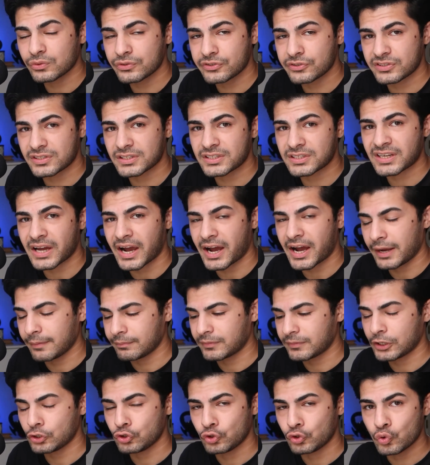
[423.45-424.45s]
is the
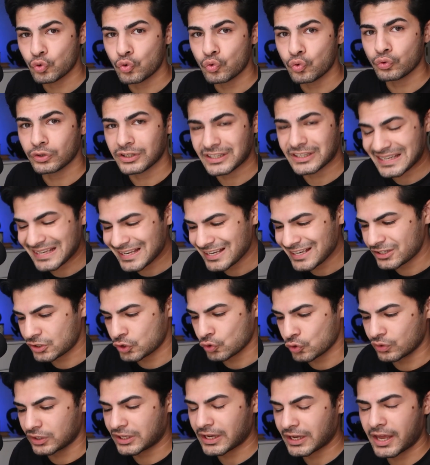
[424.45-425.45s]
time that you need
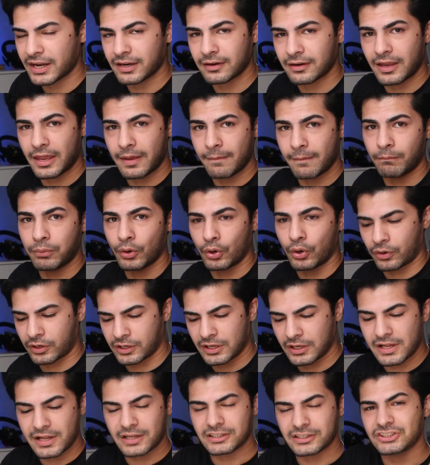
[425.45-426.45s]
to get a book.